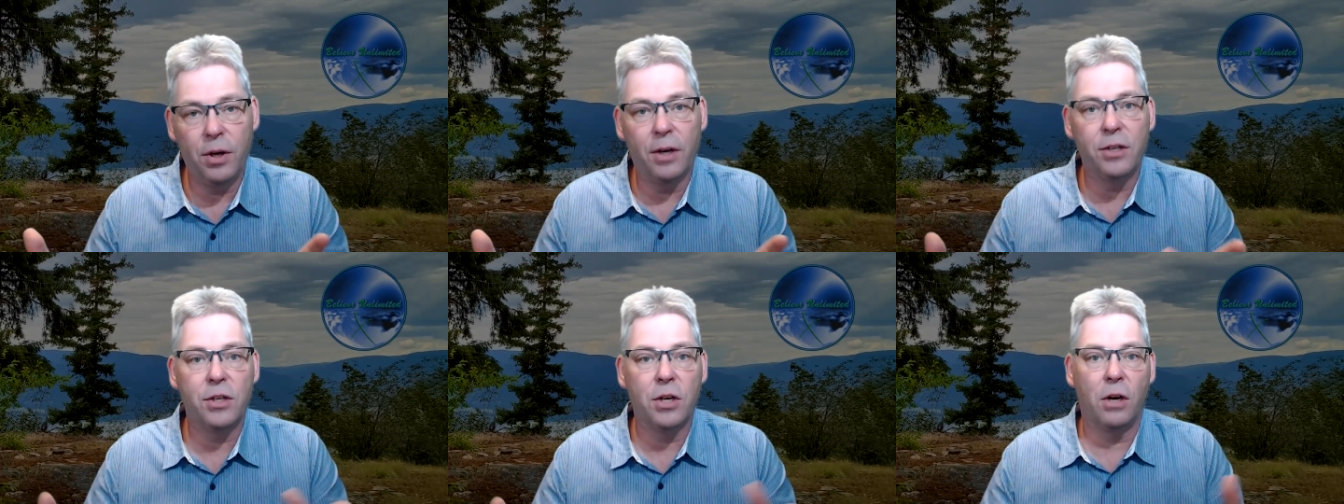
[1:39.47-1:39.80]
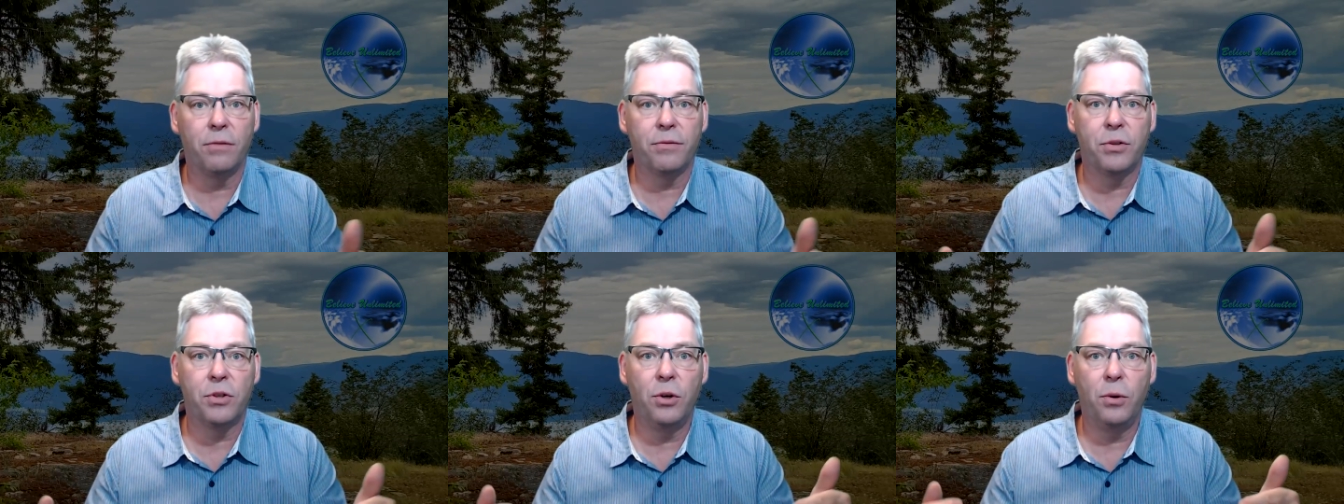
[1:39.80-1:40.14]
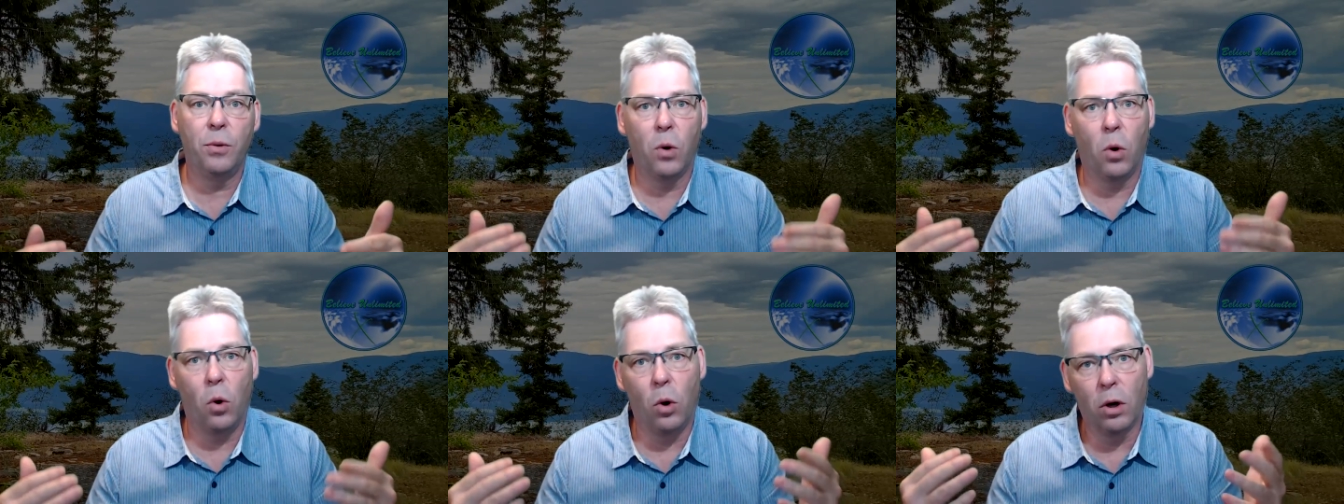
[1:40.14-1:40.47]
ourselves
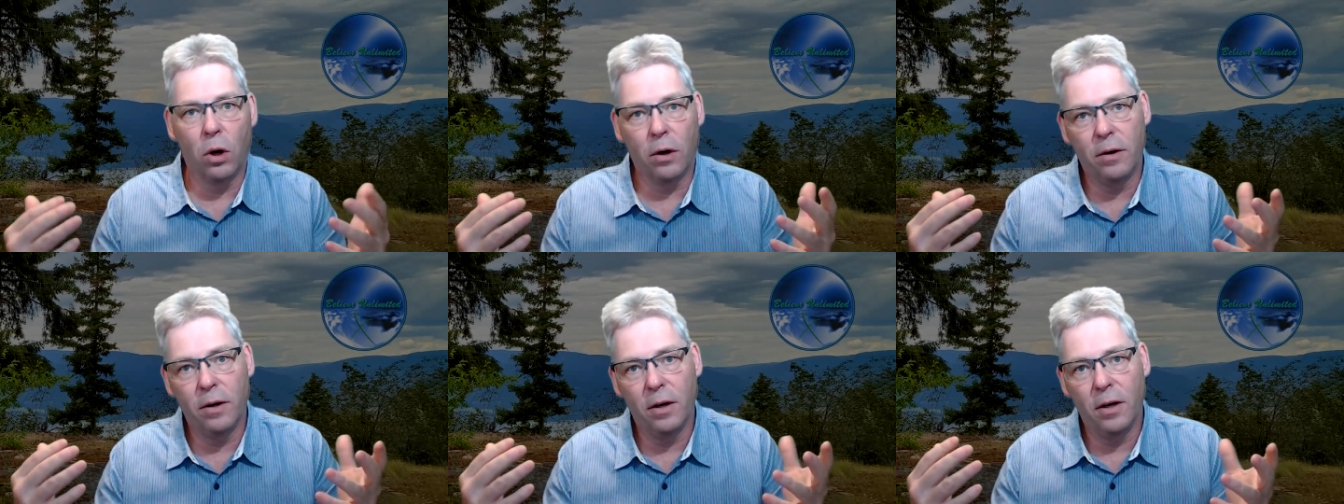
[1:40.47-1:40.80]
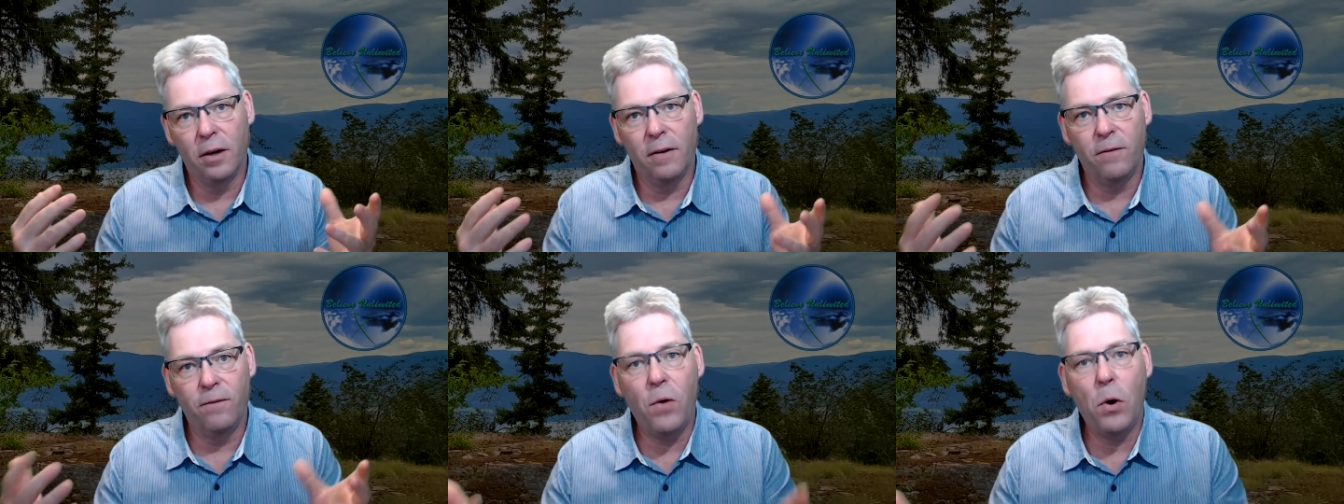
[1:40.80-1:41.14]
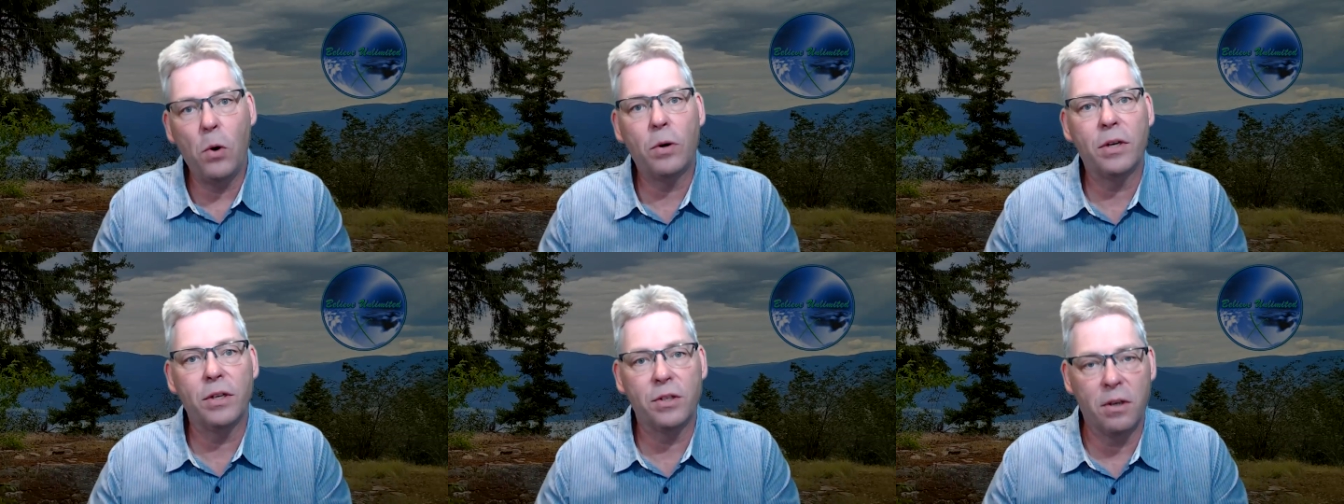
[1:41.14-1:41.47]
to or
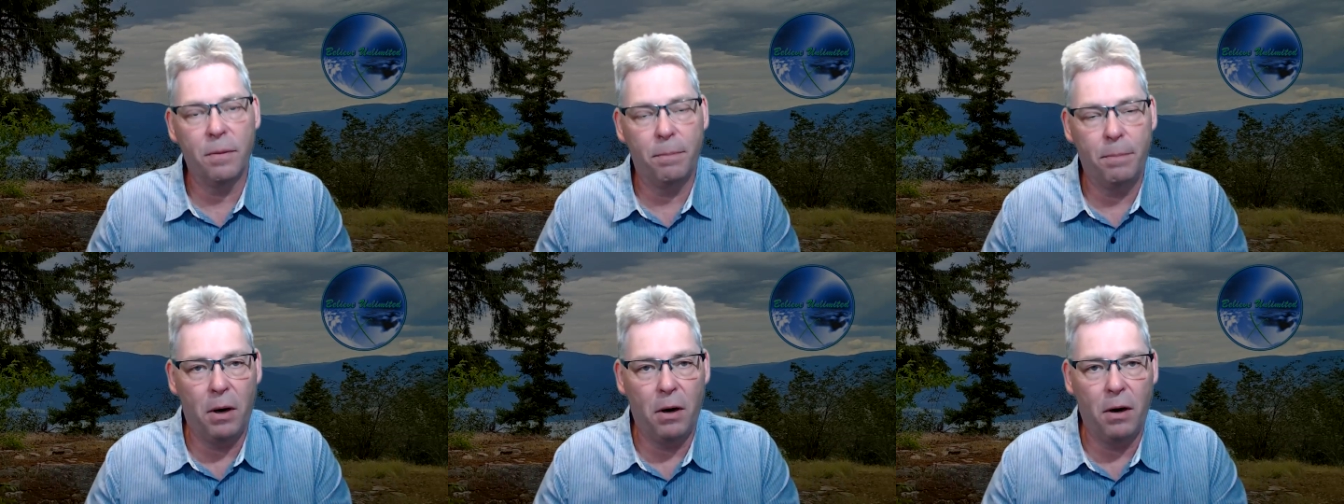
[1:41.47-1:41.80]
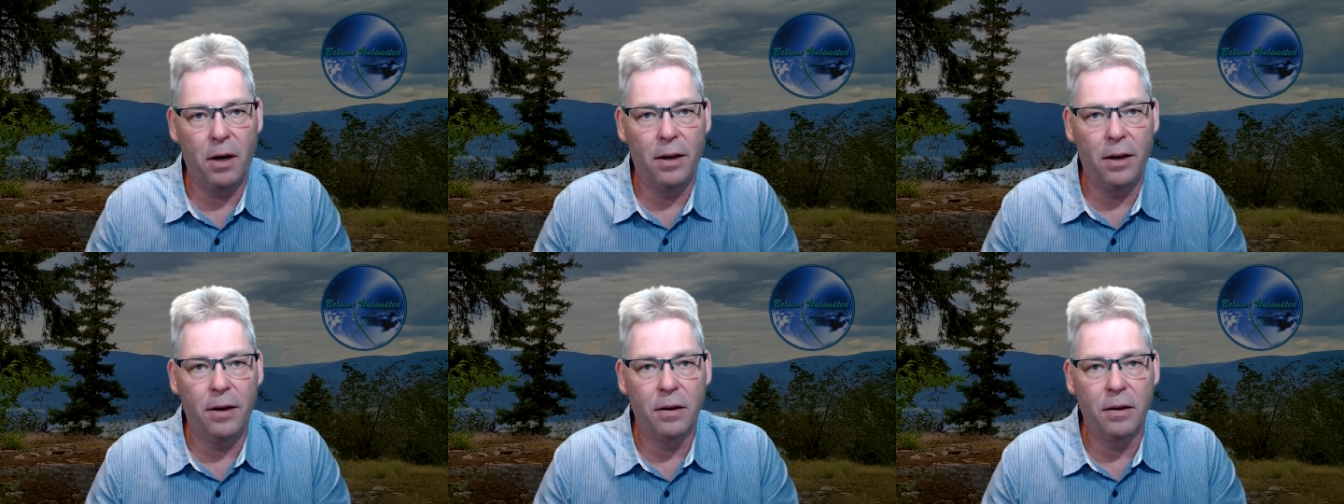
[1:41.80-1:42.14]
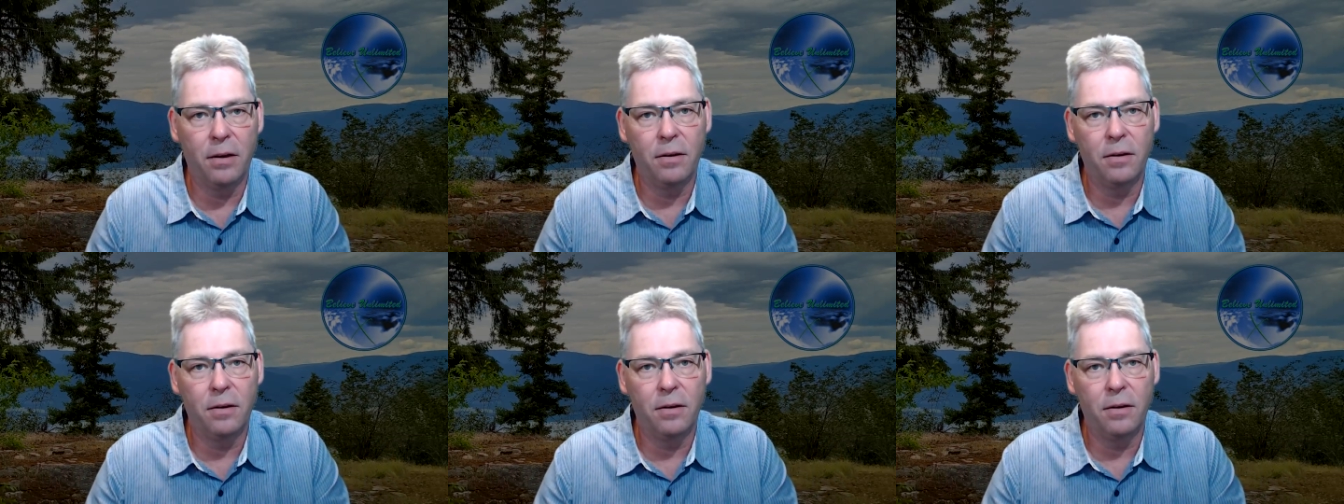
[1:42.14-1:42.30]
focused upon.